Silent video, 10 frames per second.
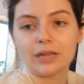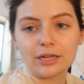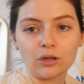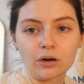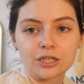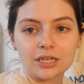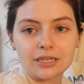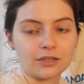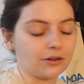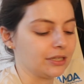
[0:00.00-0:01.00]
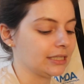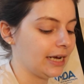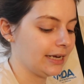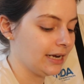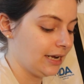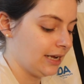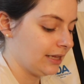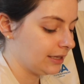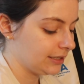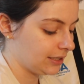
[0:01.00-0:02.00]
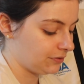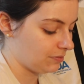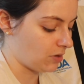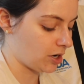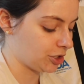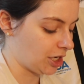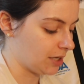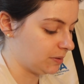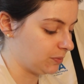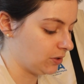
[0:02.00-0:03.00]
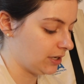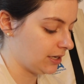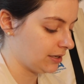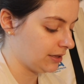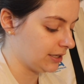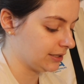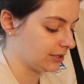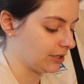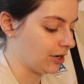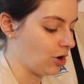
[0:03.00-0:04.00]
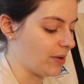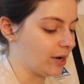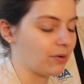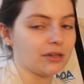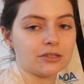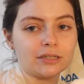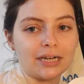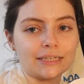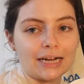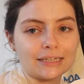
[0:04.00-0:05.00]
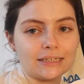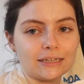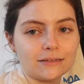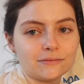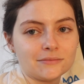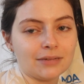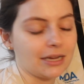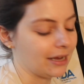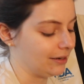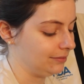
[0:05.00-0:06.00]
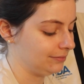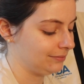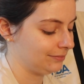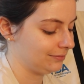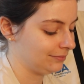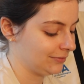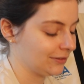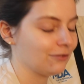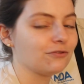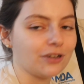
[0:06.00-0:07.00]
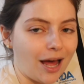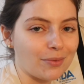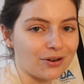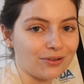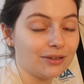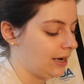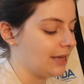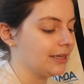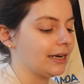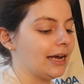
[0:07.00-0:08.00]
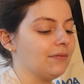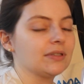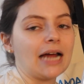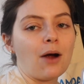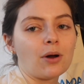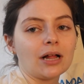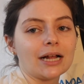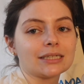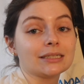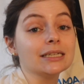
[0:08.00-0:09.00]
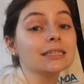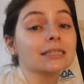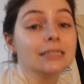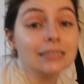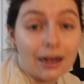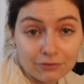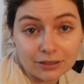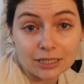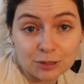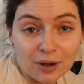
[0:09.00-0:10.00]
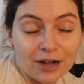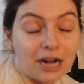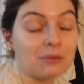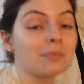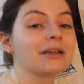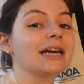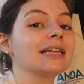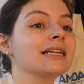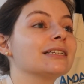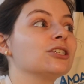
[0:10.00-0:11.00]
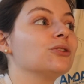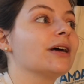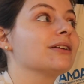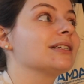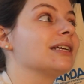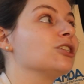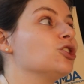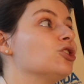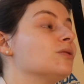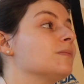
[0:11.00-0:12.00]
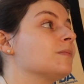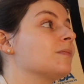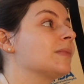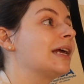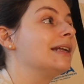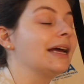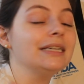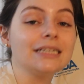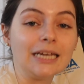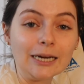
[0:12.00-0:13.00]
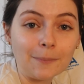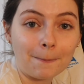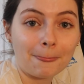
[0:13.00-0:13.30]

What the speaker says: like large things that are on the side. This is from Marc Jacobs Beauty. This is their Omega bronzer in Fantastic. Again, phenomenal. And then I have this Hourglass. This is definitely expired. I remember getting this in 2019.